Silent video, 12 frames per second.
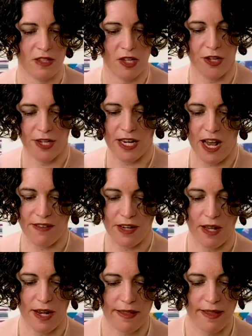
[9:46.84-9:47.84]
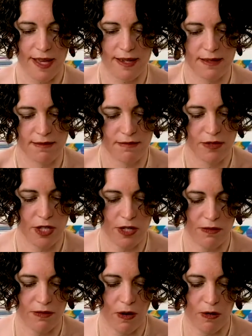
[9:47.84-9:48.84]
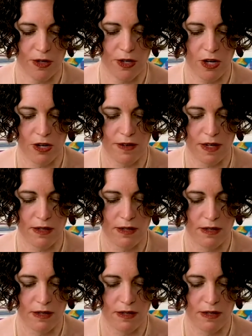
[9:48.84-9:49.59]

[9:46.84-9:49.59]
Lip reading: you can have it like that, you can fold it over,